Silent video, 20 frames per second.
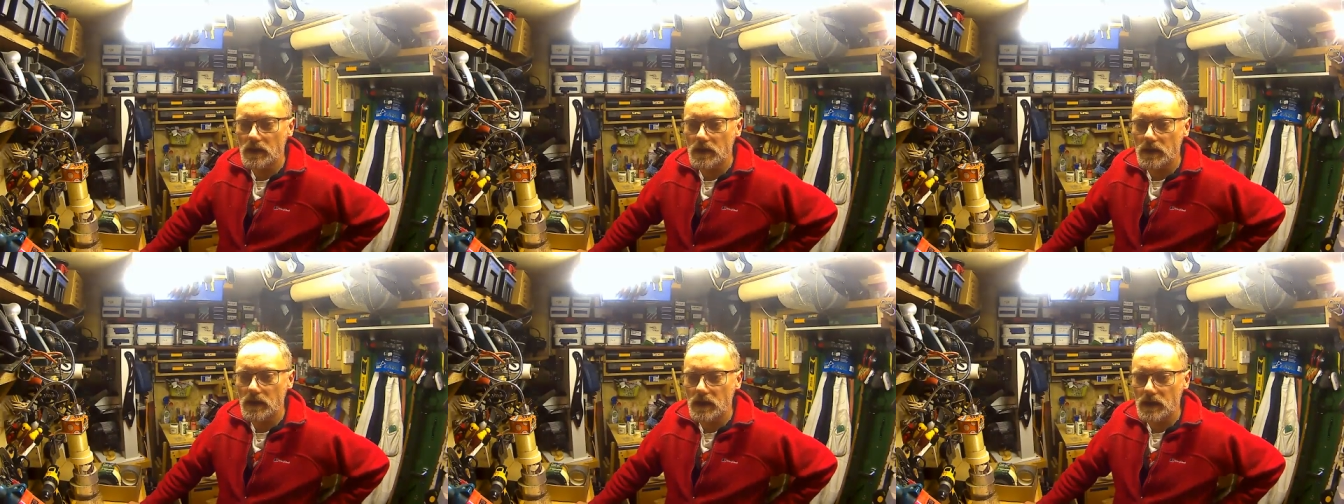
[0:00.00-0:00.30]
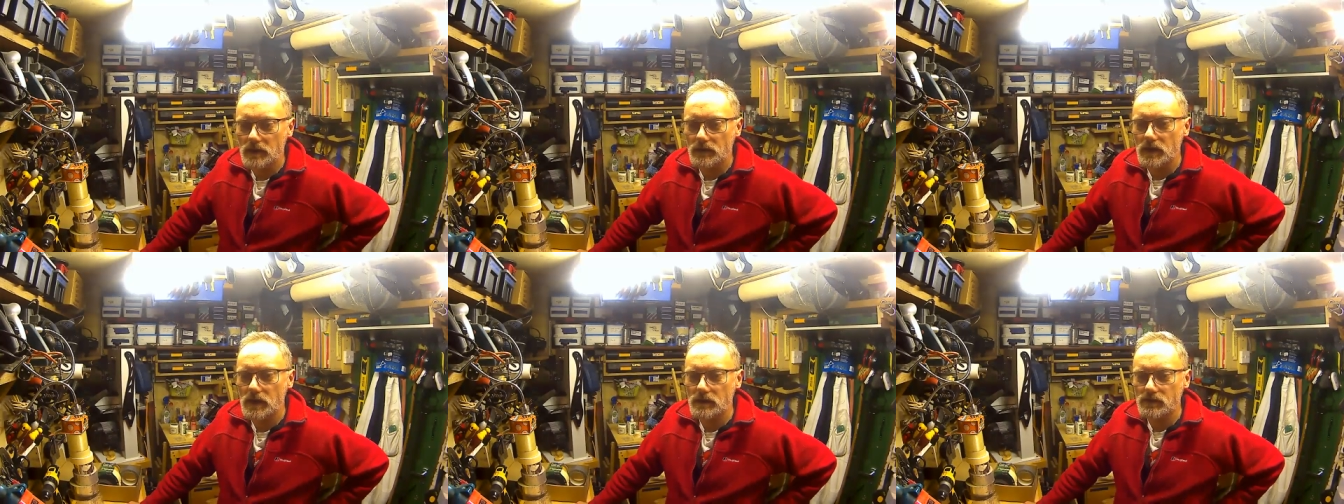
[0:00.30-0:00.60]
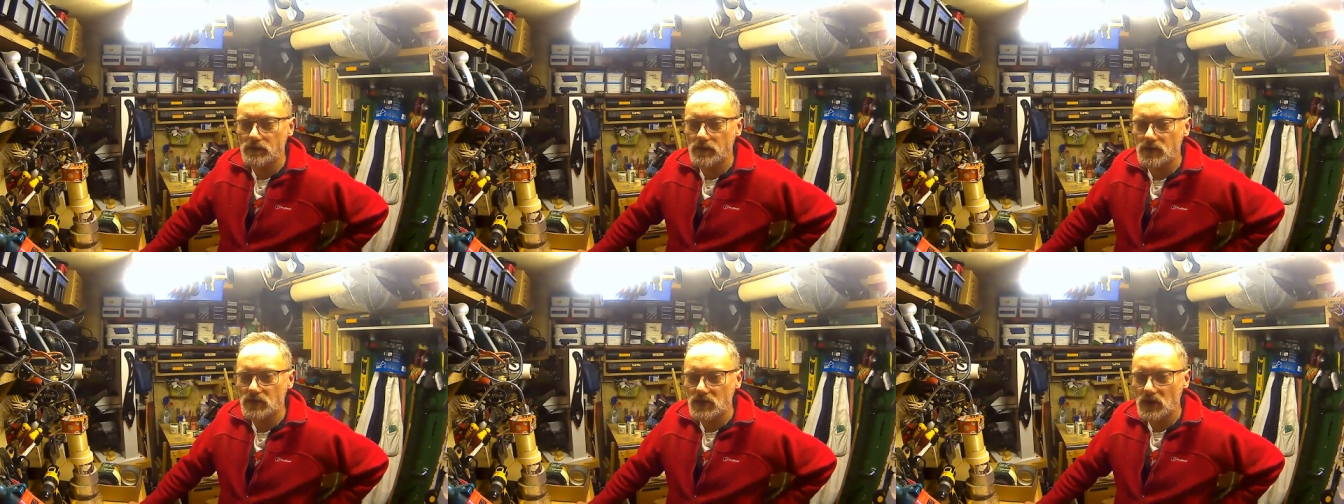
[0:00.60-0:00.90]
Yeah, Green
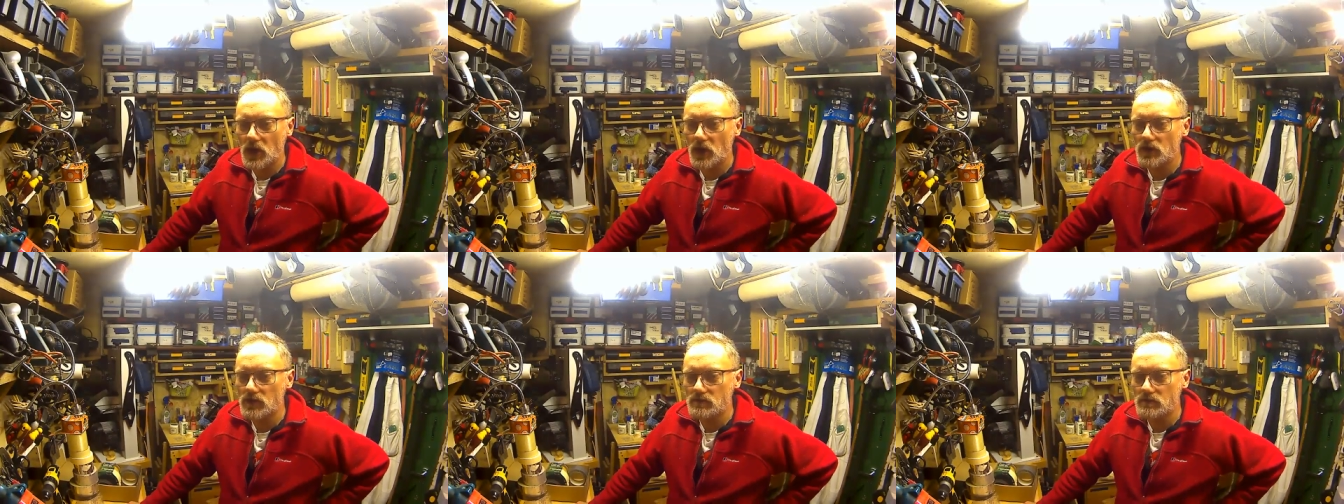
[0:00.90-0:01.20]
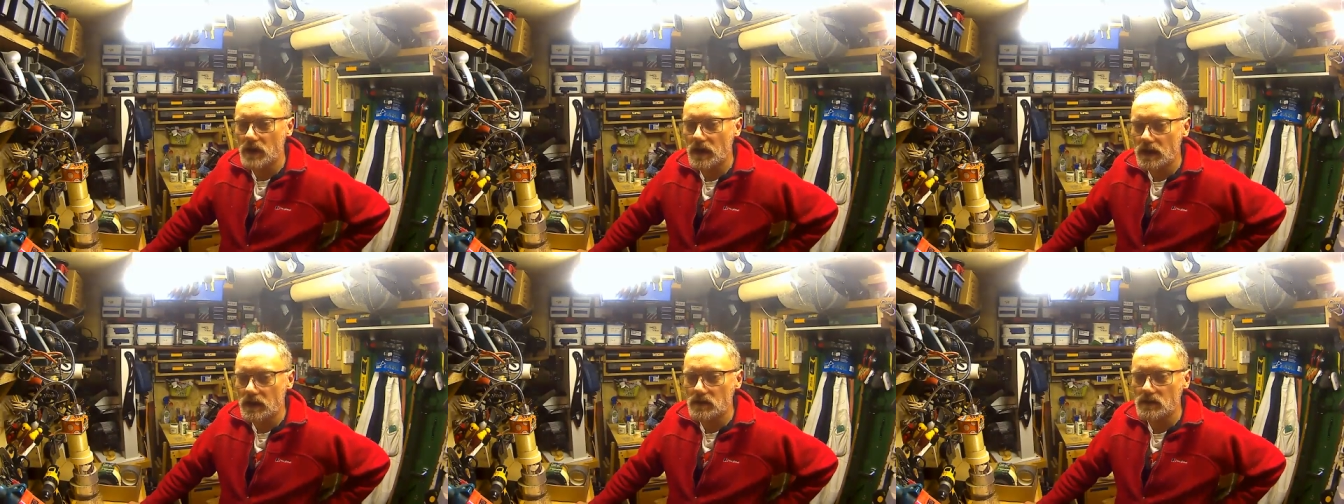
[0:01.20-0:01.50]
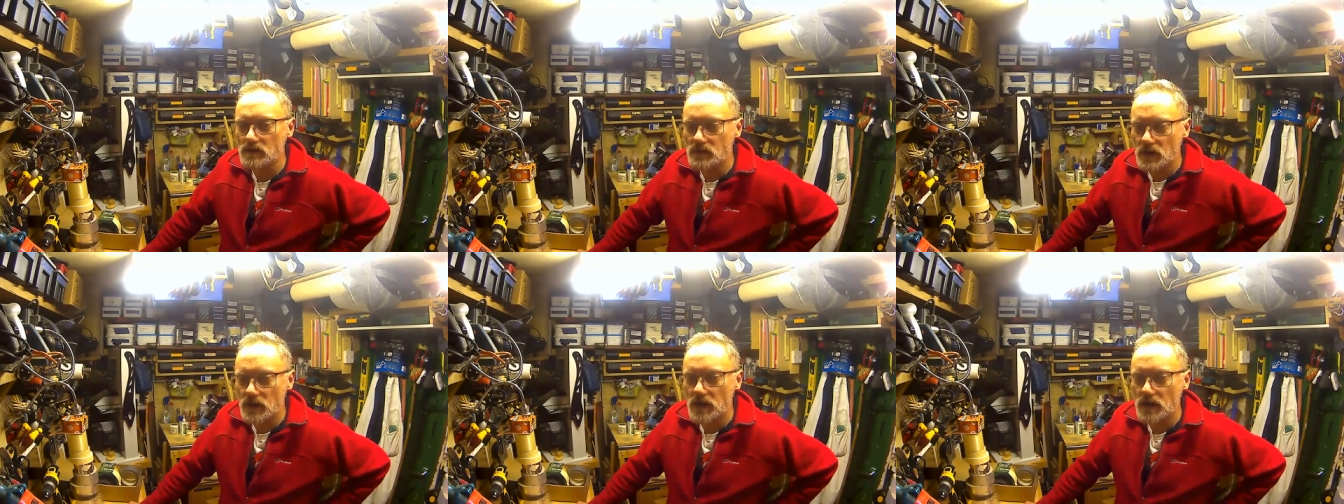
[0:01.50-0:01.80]
Cross Code Mail.
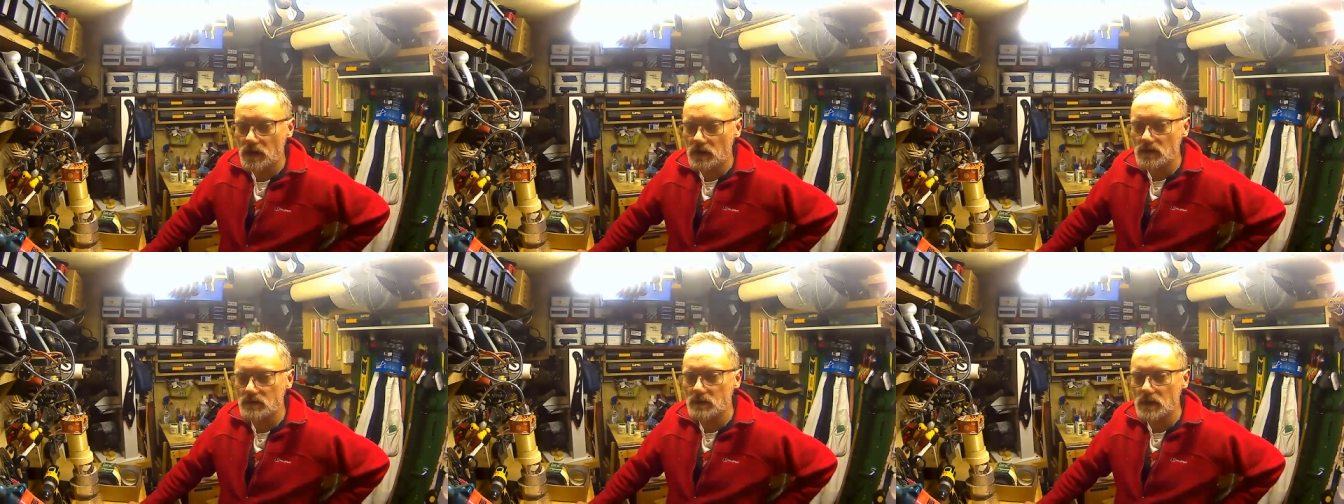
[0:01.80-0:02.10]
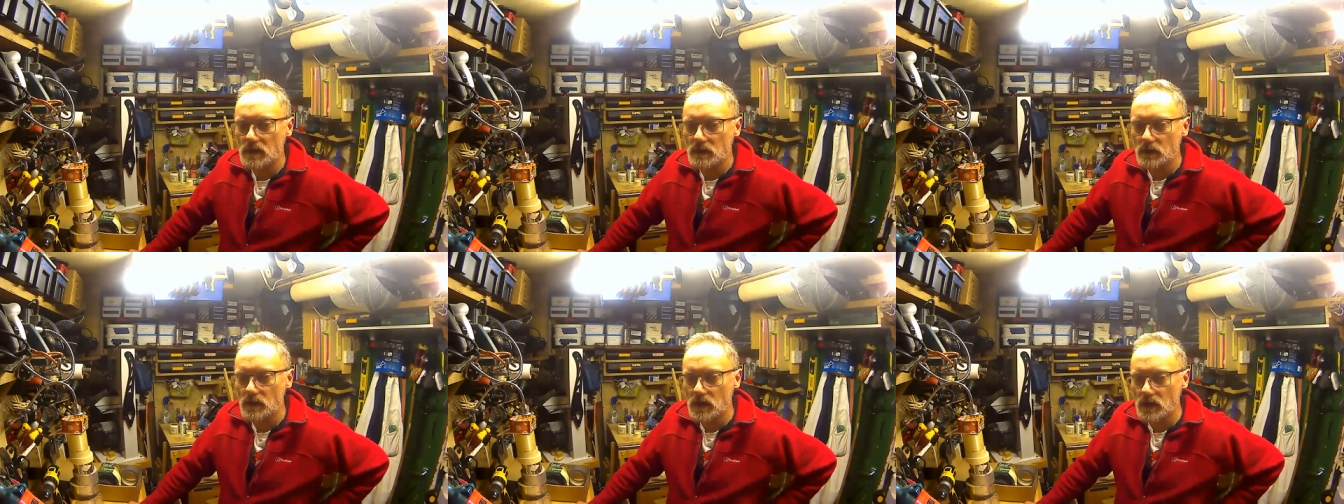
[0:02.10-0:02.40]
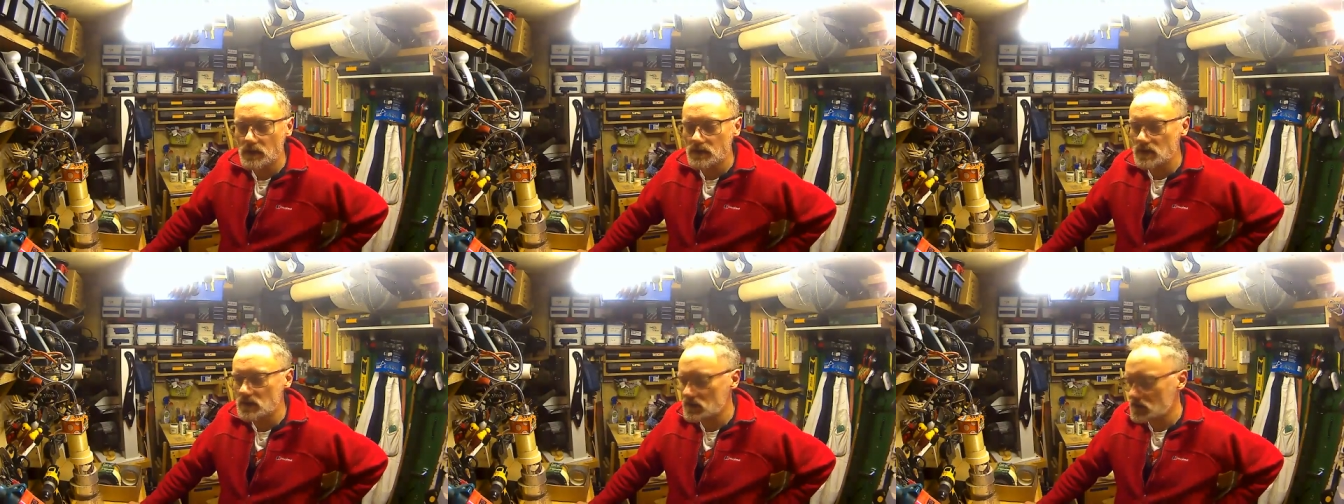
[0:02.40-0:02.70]
Crikey, that was big when I
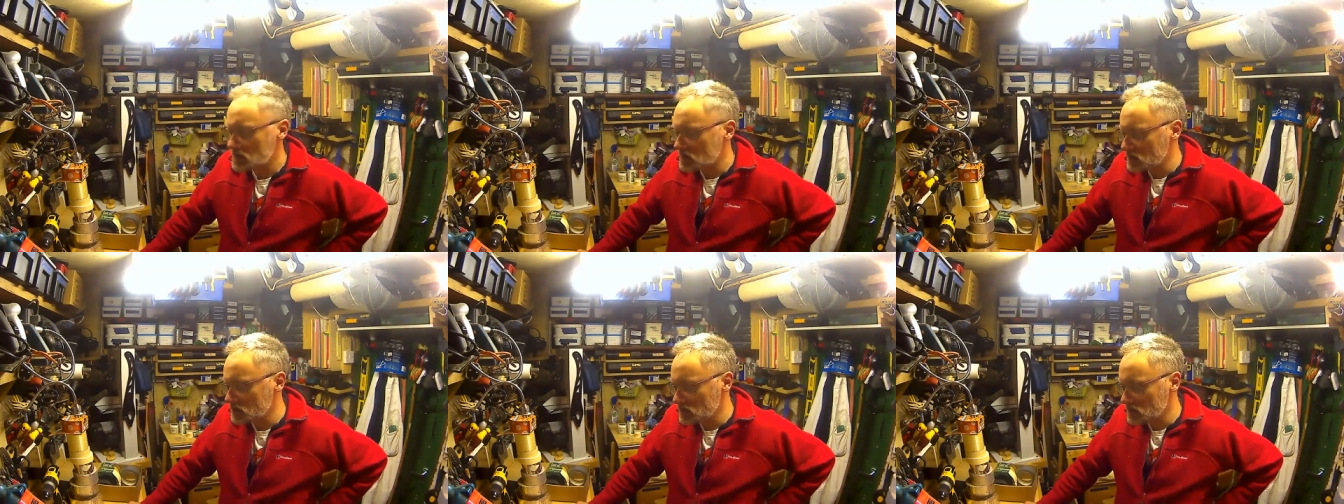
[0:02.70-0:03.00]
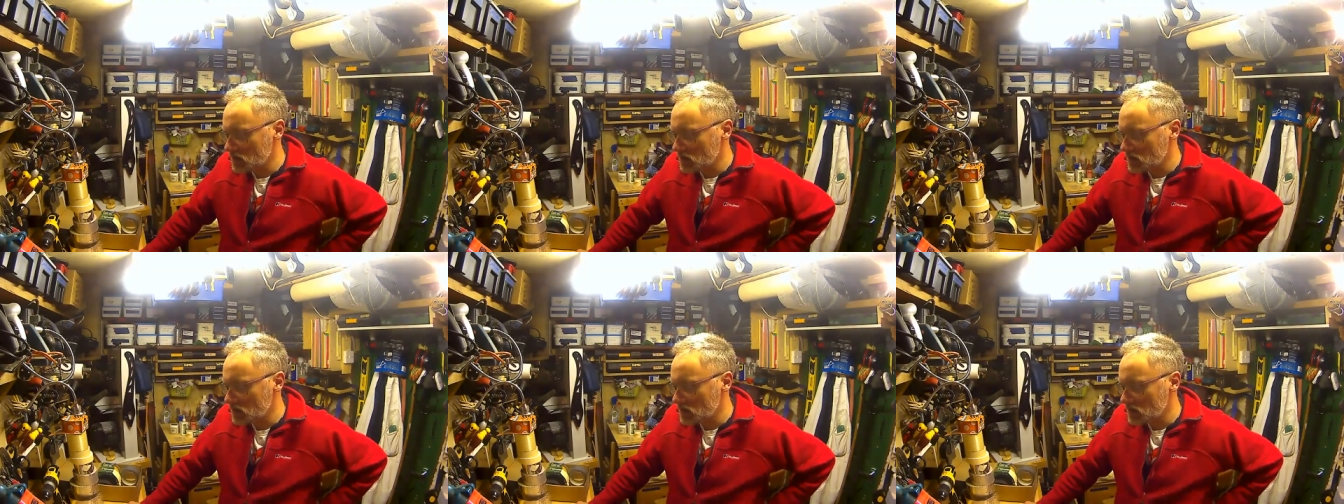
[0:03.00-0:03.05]
was in school.